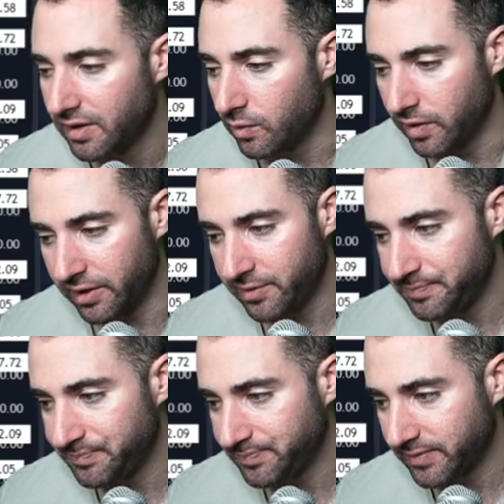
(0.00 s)
Well,
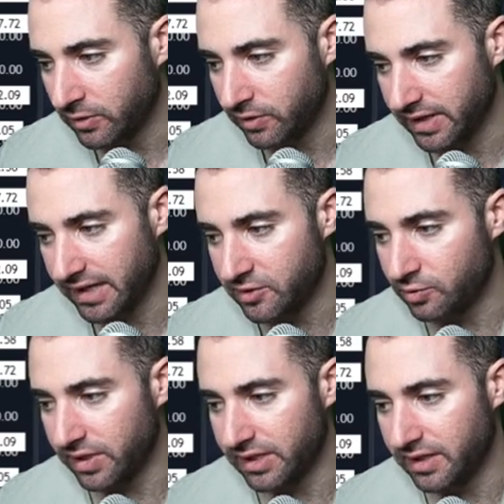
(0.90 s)
looking at
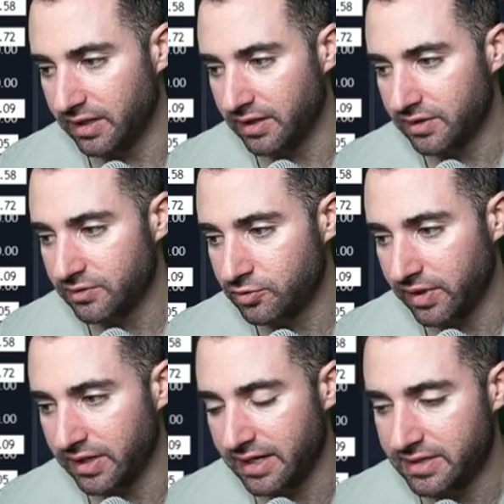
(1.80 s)

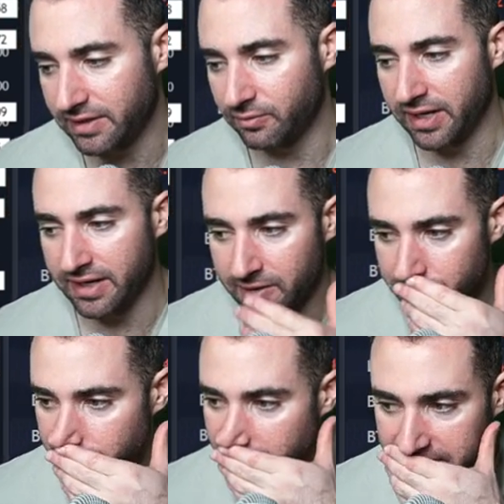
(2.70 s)
2019 right now,
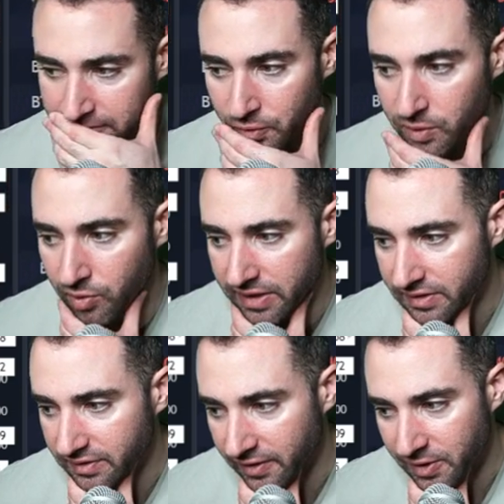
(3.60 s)
if we were to break
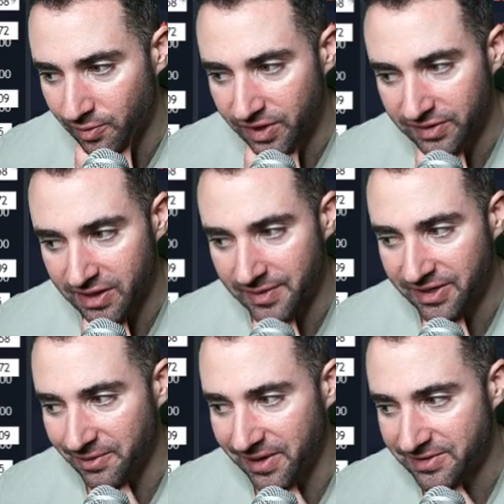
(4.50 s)
this area, where is it coming in
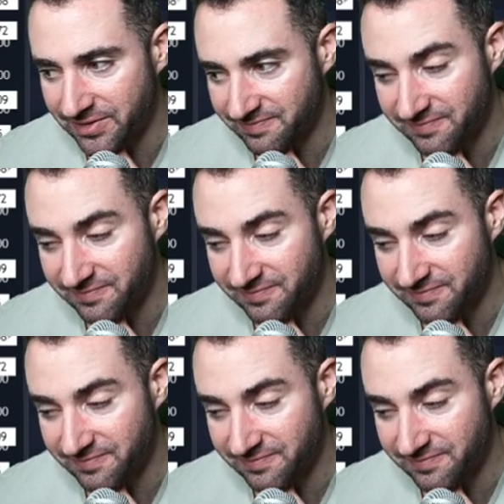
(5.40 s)
around?